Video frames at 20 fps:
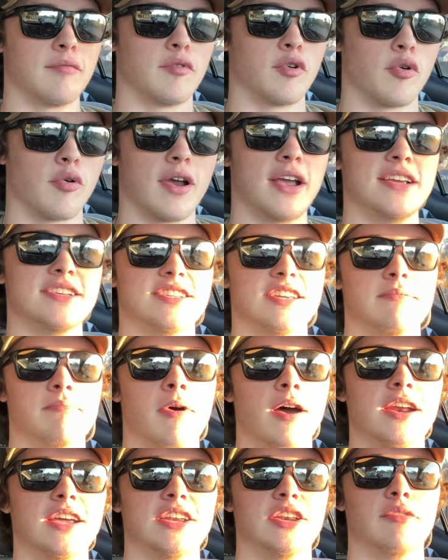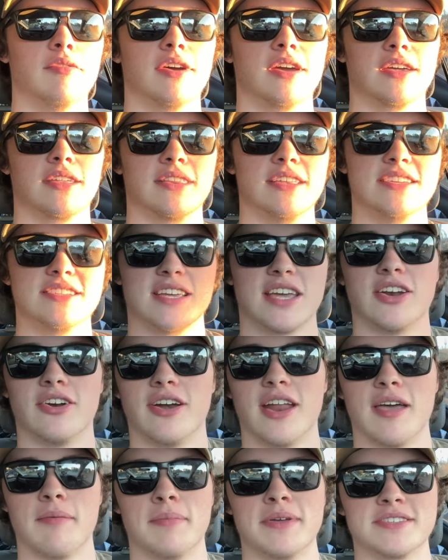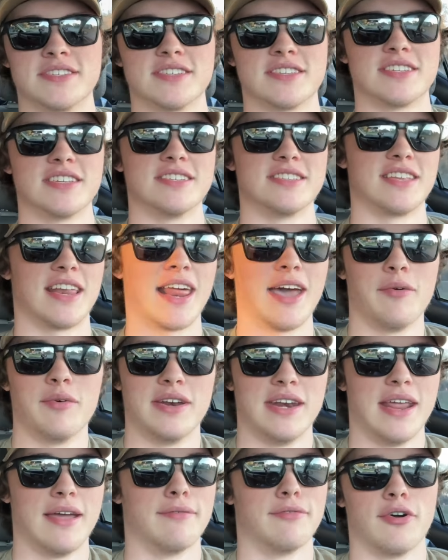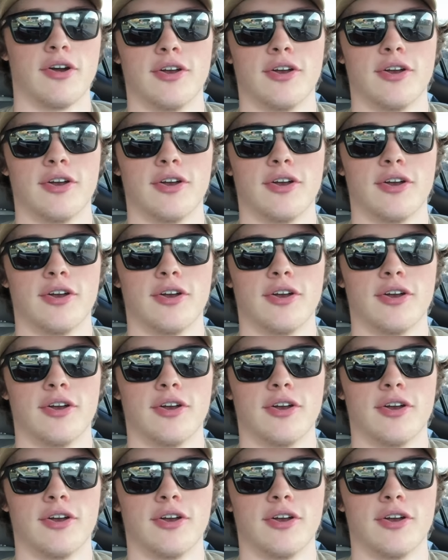crazy money doing these internet businesses that I would never